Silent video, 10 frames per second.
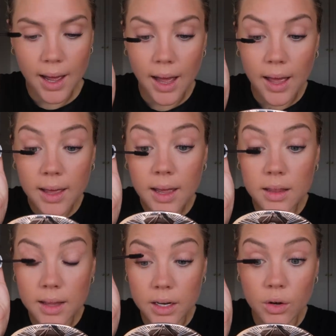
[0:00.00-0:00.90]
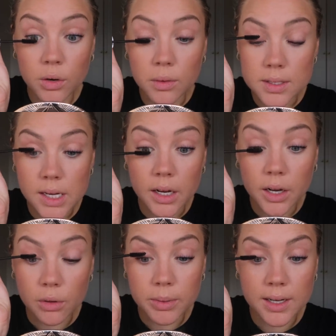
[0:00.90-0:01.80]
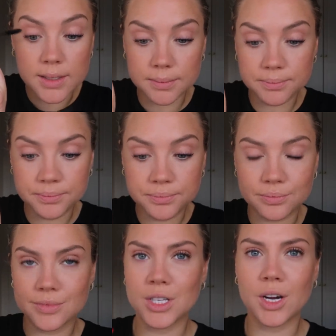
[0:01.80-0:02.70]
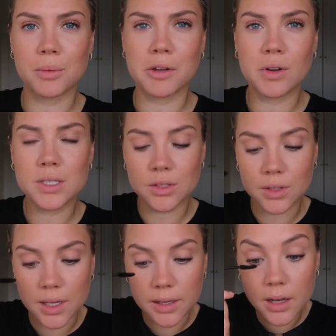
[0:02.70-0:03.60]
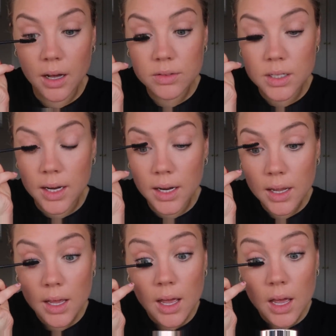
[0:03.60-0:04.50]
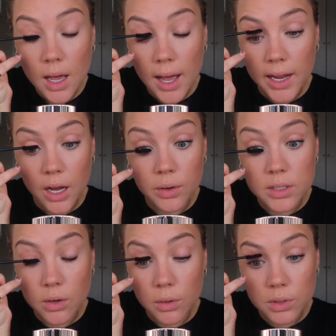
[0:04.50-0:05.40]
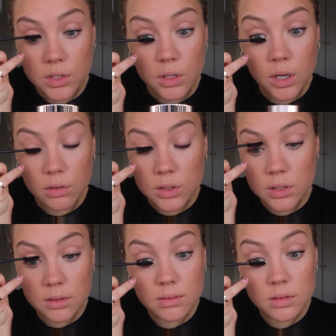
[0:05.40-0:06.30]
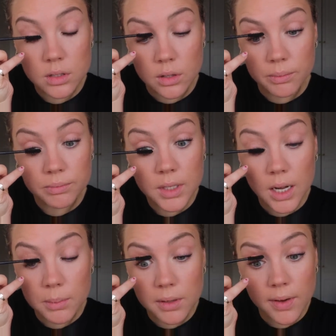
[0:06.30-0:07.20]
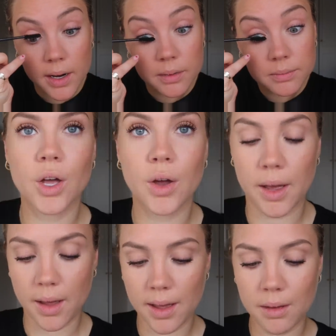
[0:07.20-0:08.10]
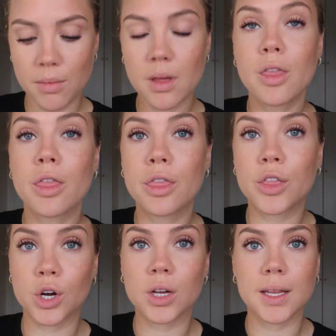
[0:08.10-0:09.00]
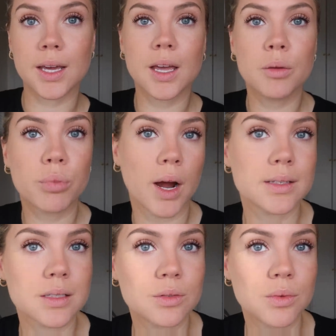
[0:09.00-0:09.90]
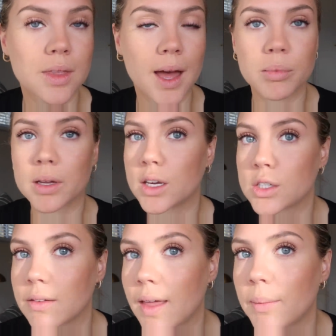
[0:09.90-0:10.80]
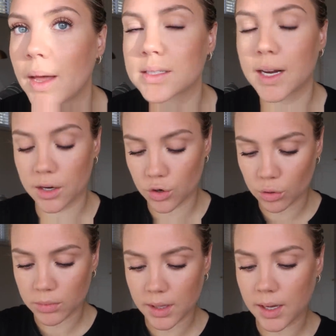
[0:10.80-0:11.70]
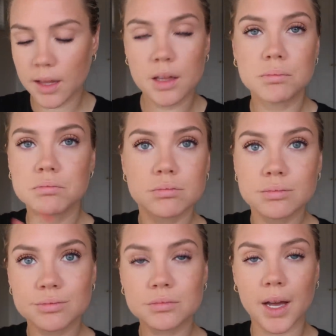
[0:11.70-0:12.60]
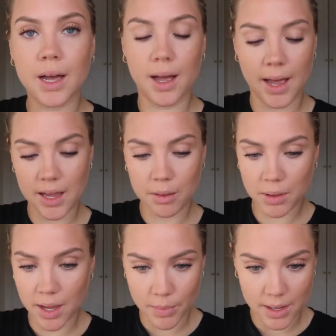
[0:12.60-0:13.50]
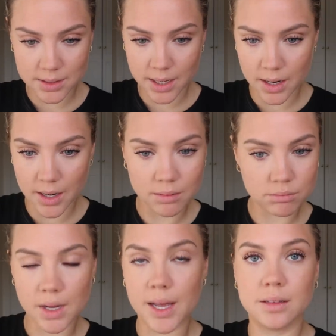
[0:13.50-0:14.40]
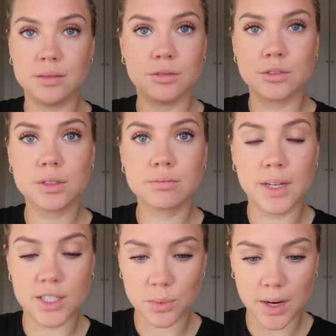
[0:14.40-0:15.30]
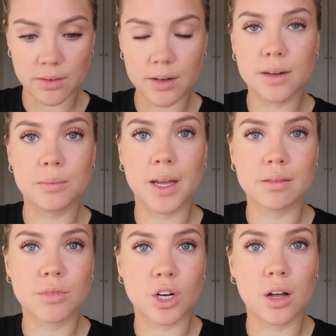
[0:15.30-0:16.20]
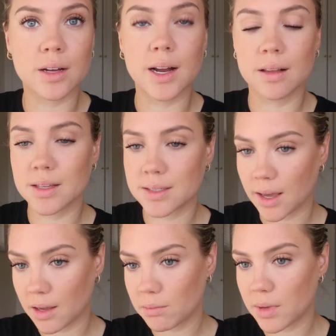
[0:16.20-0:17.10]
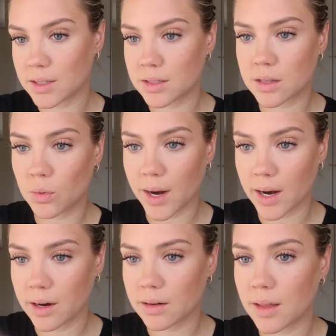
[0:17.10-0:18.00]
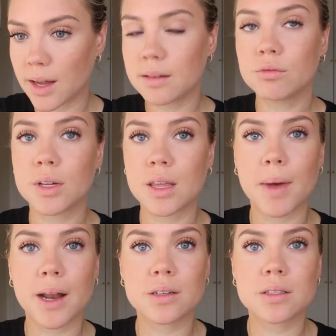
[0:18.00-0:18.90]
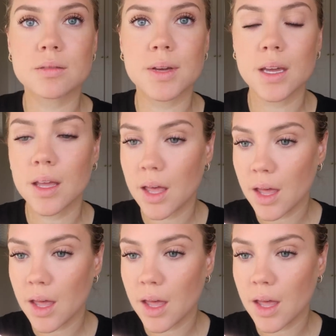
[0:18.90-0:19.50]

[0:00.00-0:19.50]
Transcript: eye and then go in with a second coat because, sorry, my voice is really off today. I always go in with two coats, so gotta be fair. Okay, I am thoroughly impressed with the application of that mascara. Normally, I apply mascara and it's whatever. I'm like, they're all kind of the same. It's the wear that really matters to me.